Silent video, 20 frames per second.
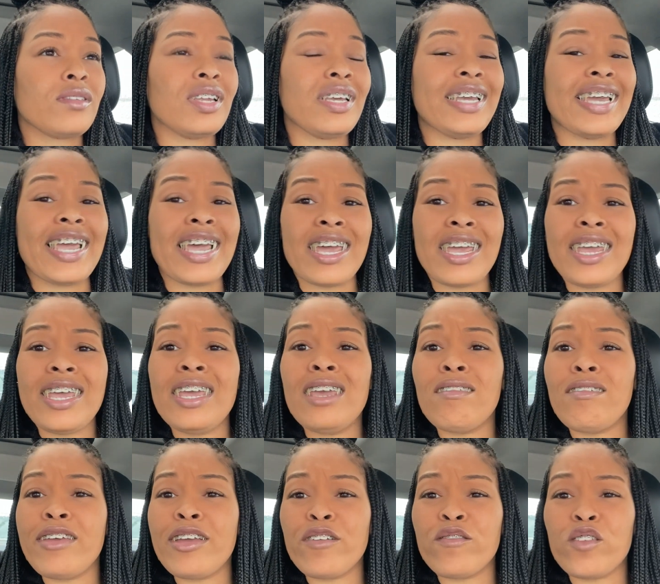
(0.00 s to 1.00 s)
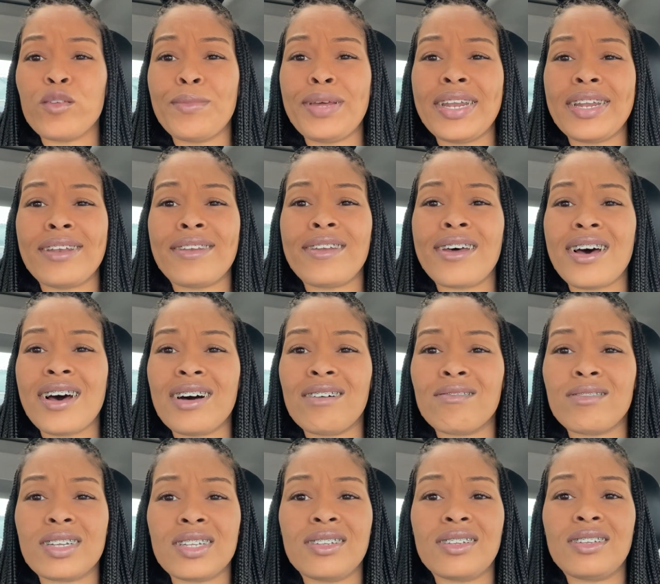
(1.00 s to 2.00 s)
And easier for me to talk
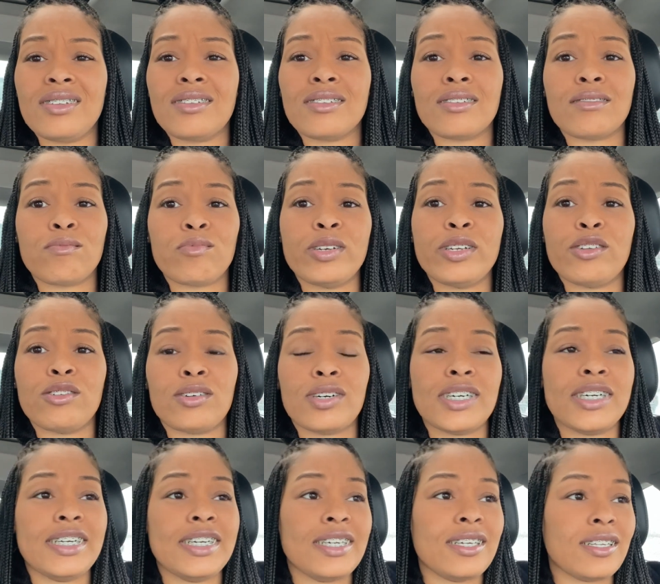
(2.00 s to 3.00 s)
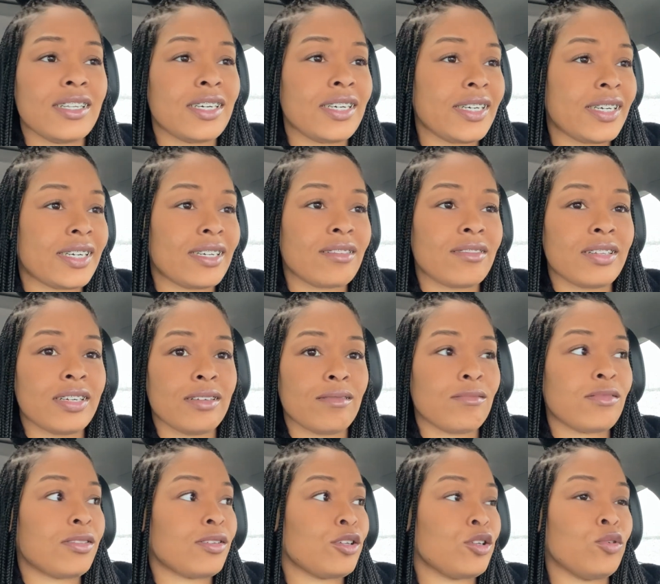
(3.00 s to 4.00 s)
because this is retarded. Like I sound
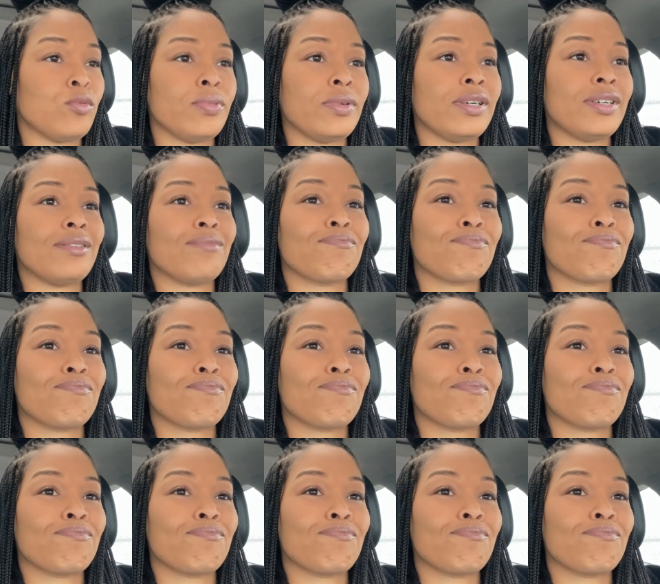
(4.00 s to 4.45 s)
stupid.